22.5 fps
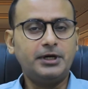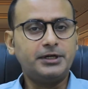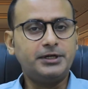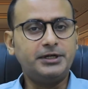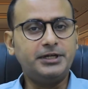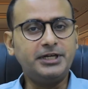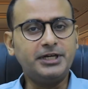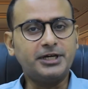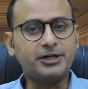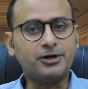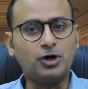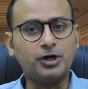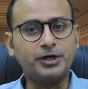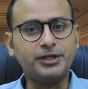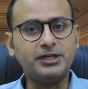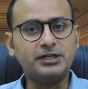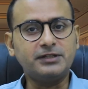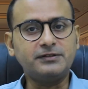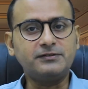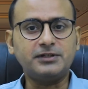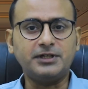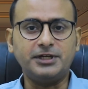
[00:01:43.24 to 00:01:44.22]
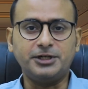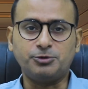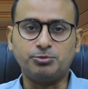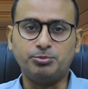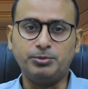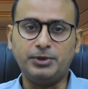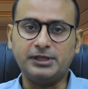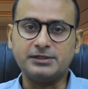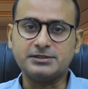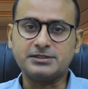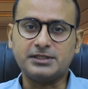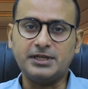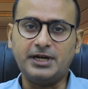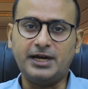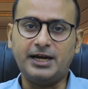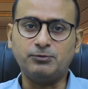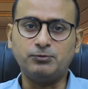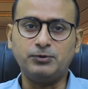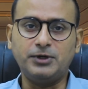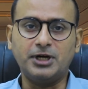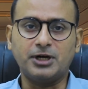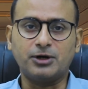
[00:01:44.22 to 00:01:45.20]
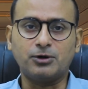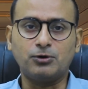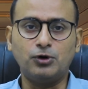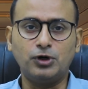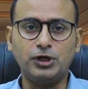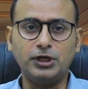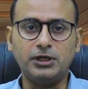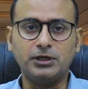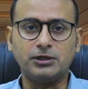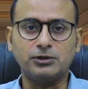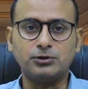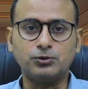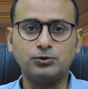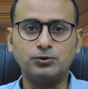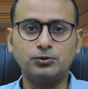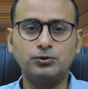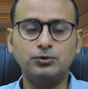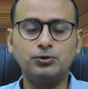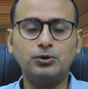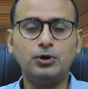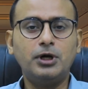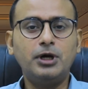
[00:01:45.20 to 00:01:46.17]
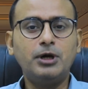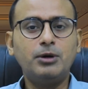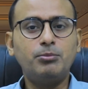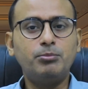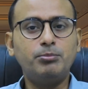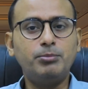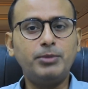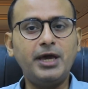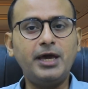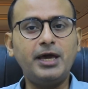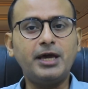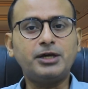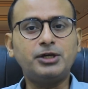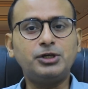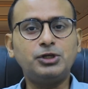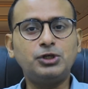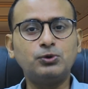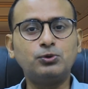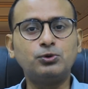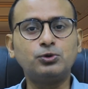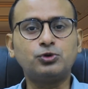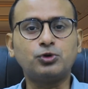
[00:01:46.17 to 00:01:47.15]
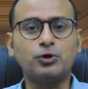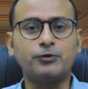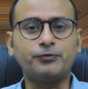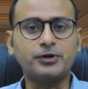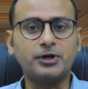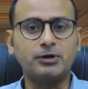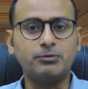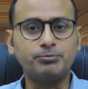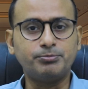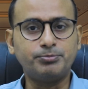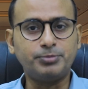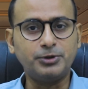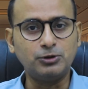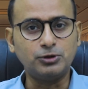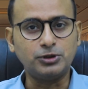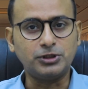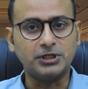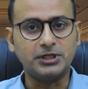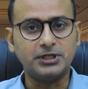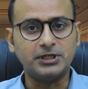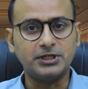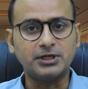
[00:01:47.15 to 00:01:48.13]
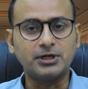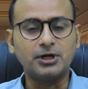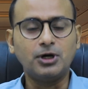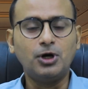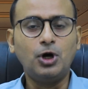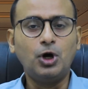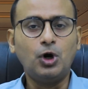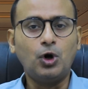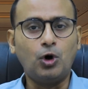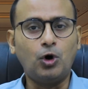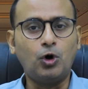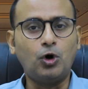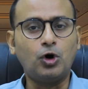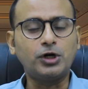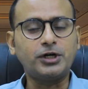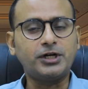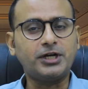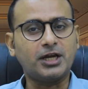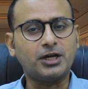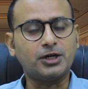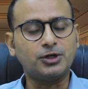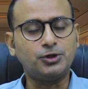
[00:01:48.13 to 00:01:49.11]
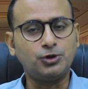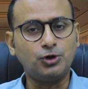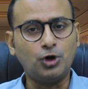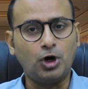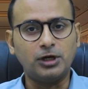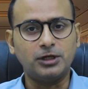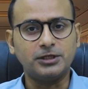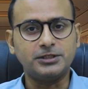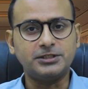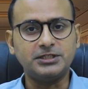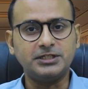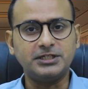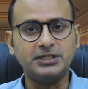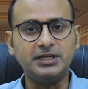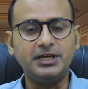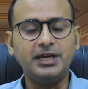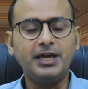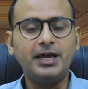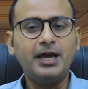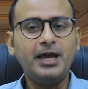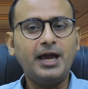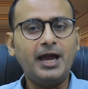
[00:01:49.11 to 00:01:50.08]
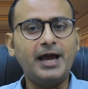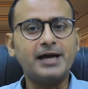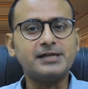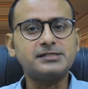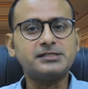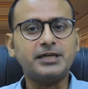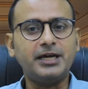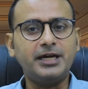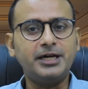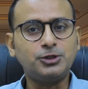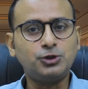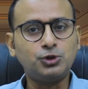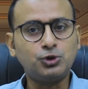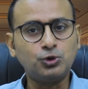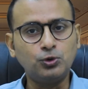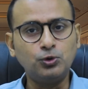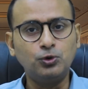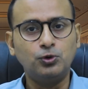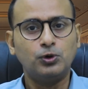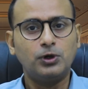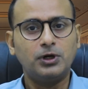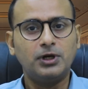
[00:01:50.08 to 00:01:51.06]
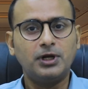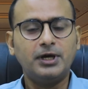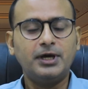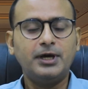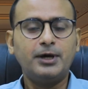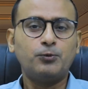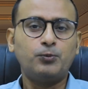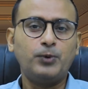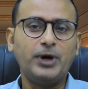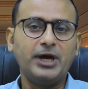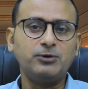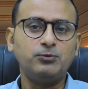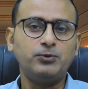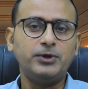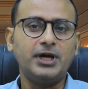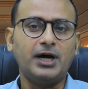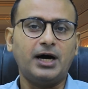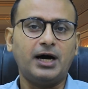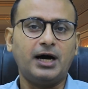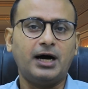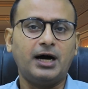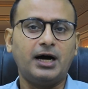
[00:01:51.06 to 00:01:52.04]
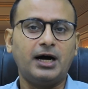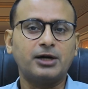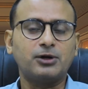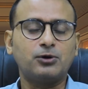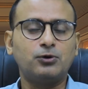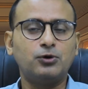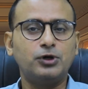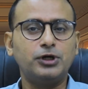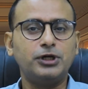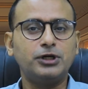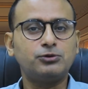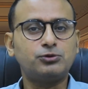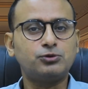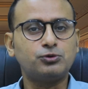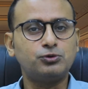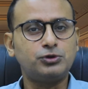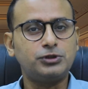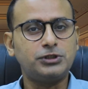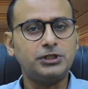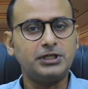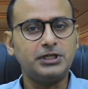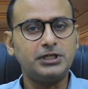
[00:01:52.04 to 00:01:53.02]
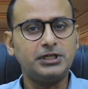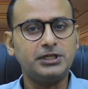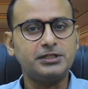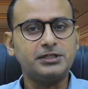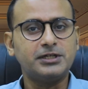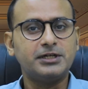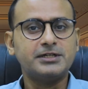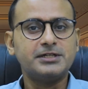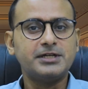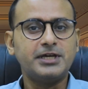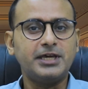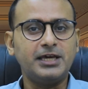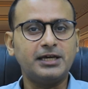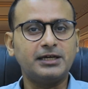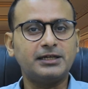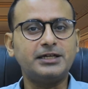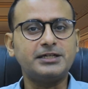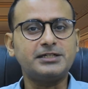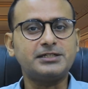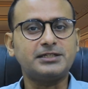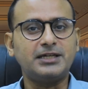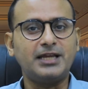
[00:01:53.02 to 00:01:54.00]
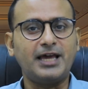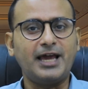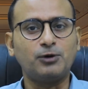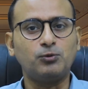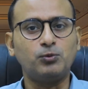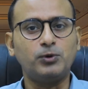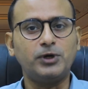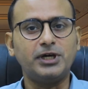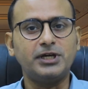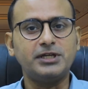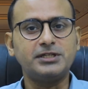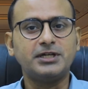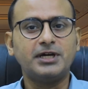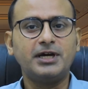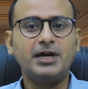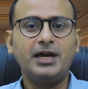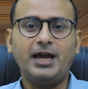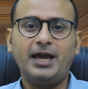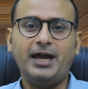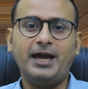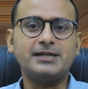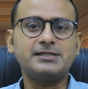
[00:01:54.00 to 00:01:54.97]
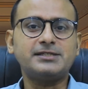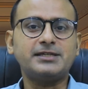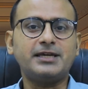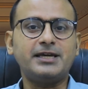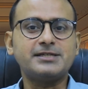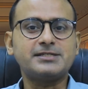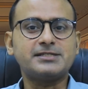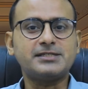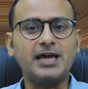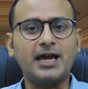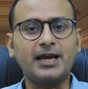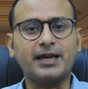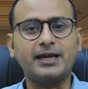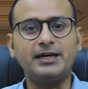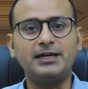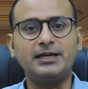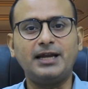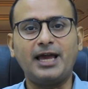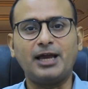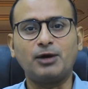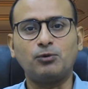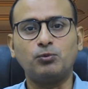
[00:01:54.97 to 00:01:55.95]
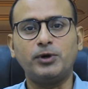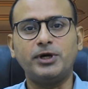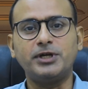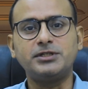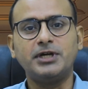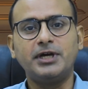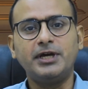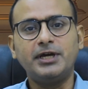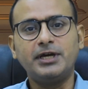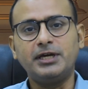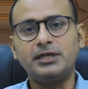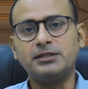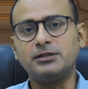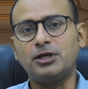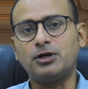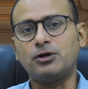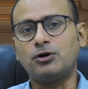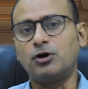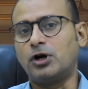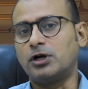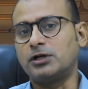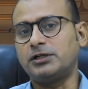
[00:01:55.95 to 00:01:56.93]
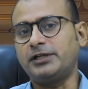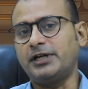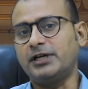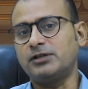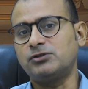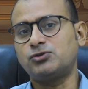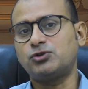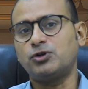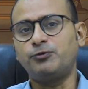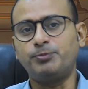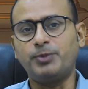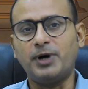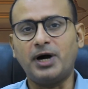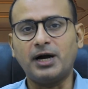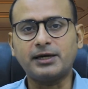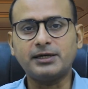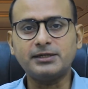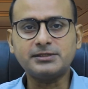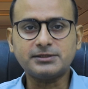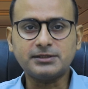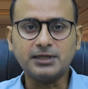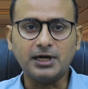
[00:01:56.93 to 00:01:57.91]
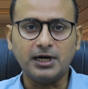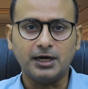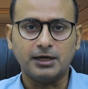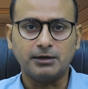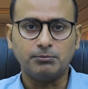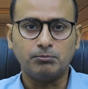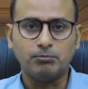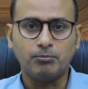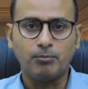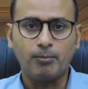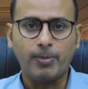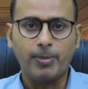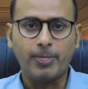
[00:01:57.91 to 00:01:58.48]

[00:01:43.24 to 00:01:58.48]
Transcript: Dear audience, it means that we are going to make use of computer or technology as a tool when we are going to teach English language as a second language in the context of Pakistan.